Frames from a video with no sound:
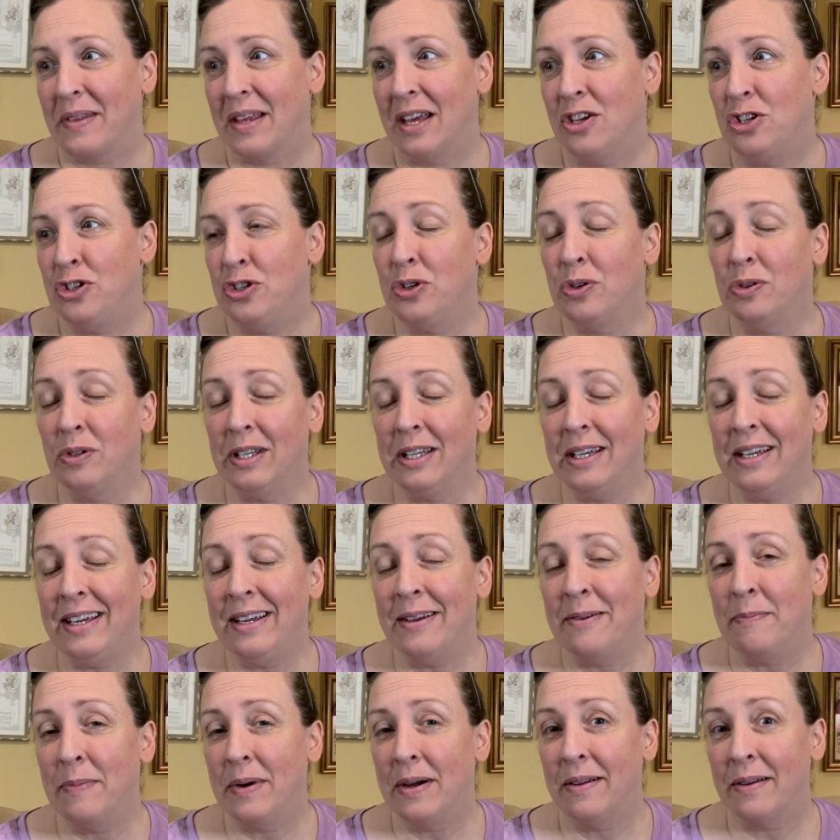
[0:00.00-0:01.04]
Julie
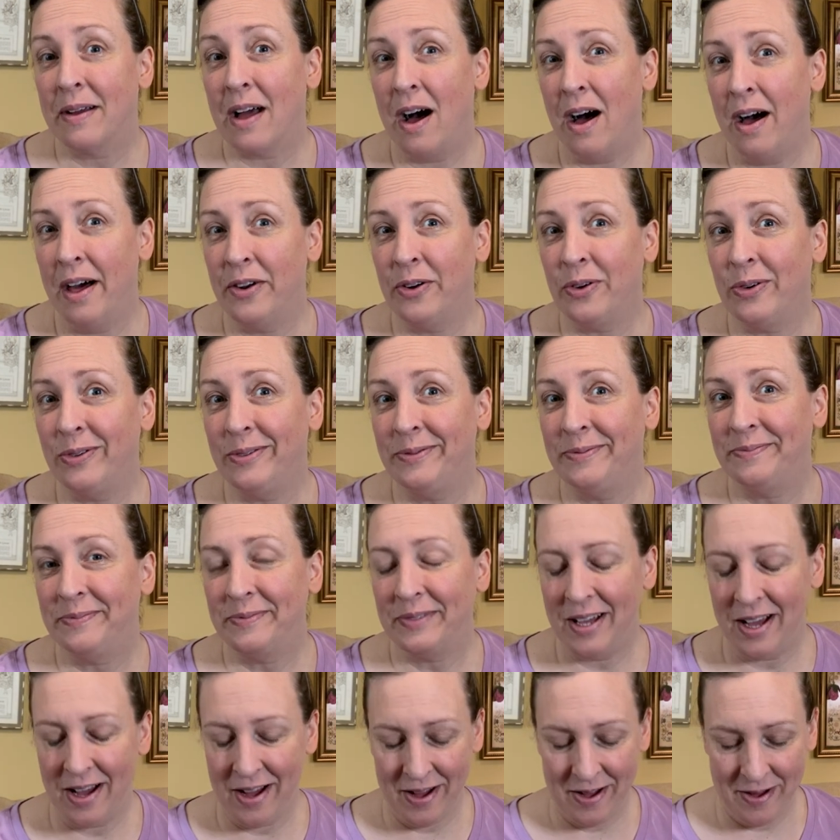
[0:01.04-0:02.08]
McConnell,
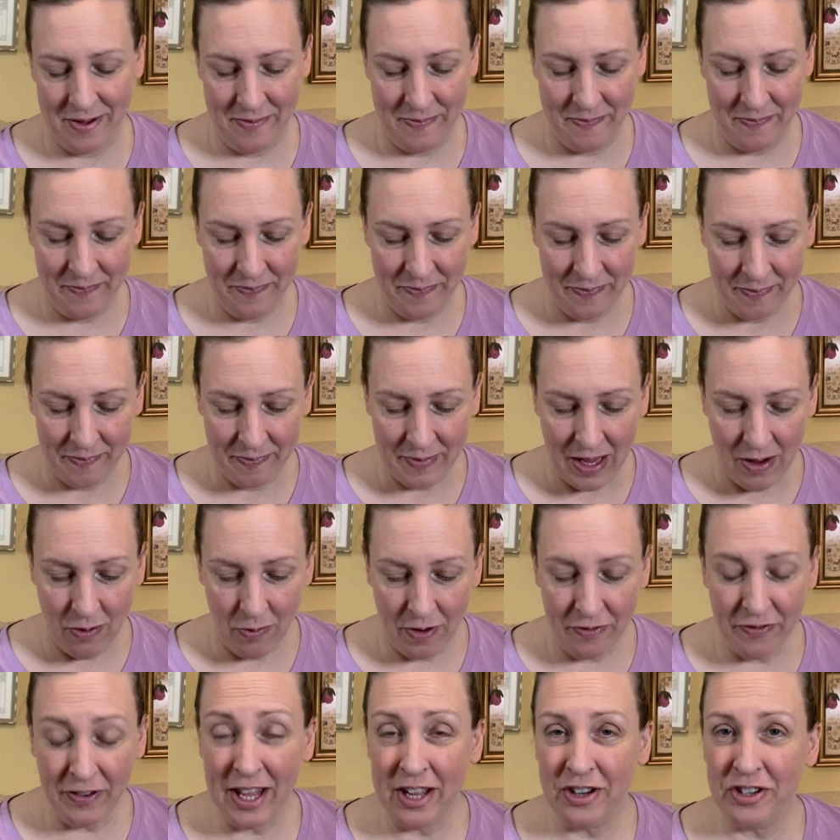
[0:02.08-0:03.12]

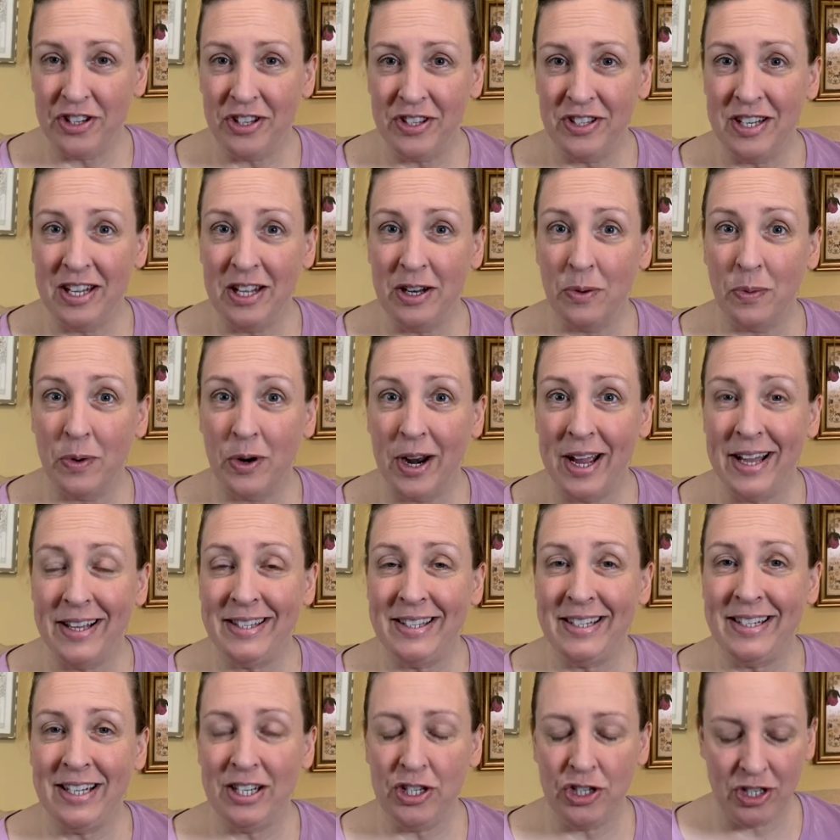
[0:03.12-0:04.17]
Reflections Needlework, has
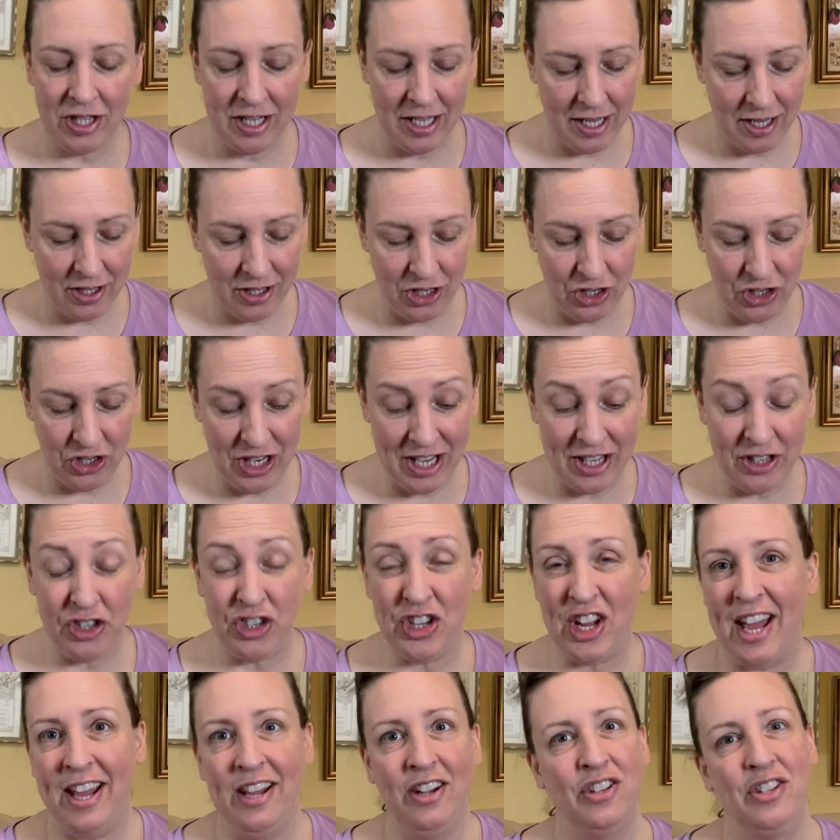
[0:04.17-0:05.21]
stitched this, and she had
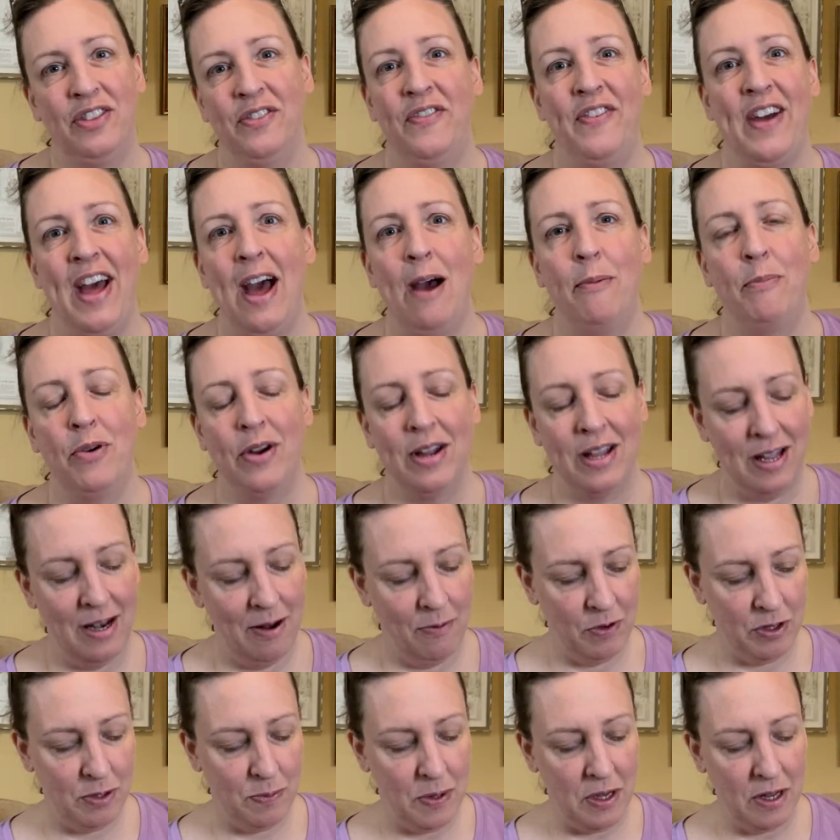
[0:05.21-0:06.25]
changed the fabric, and it
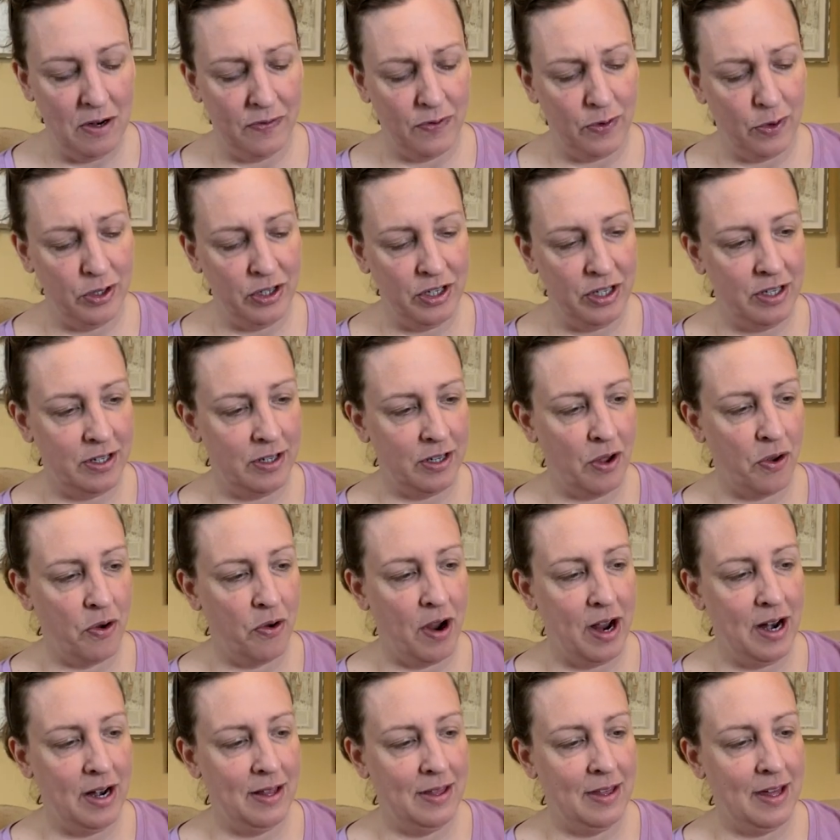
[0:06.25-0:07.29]
was beautiful. She's so
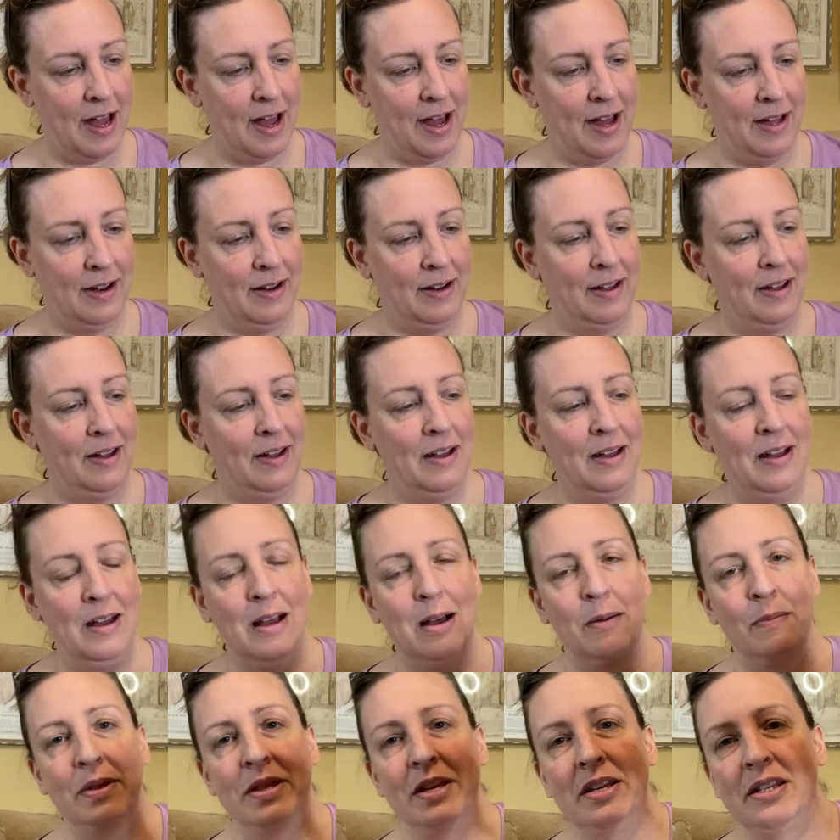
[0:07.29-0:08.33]
great at that.
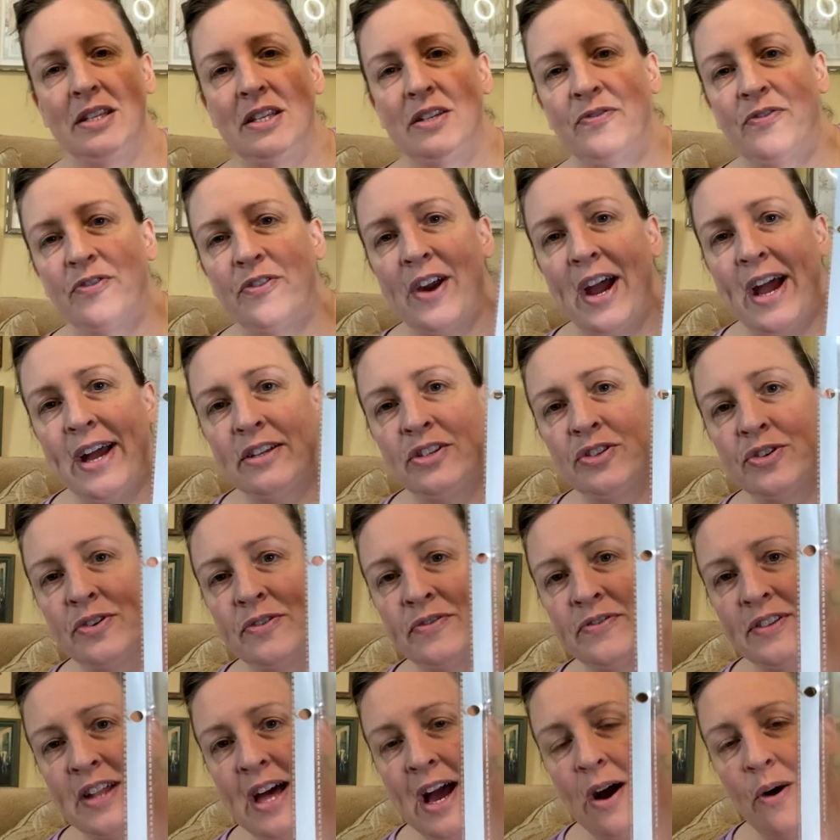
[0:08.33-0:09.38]
But this is Fracture
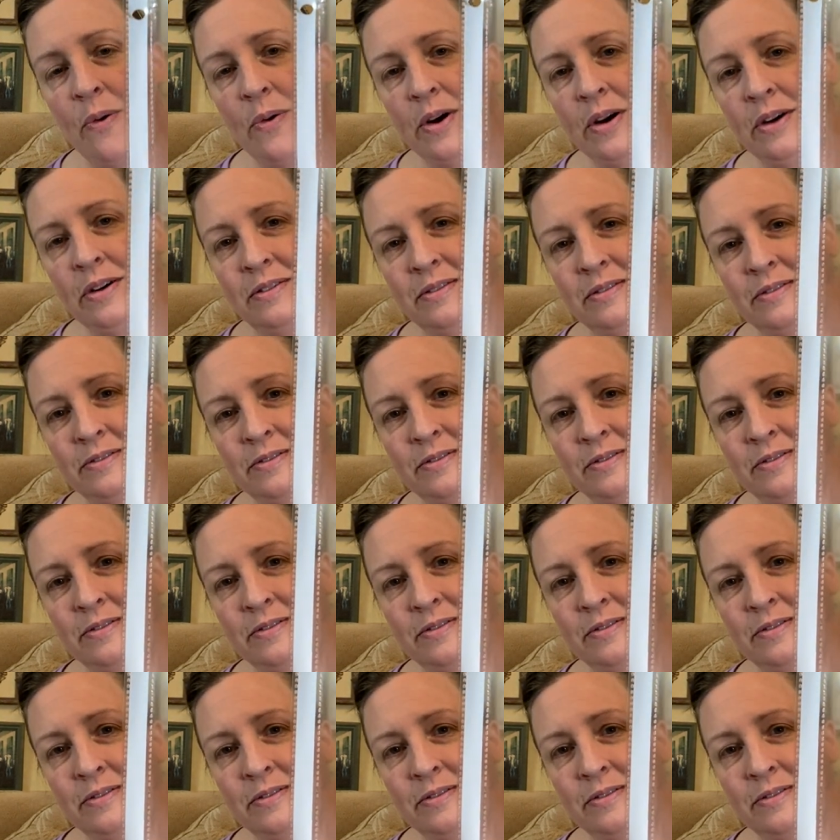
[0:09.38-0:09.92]
Flower.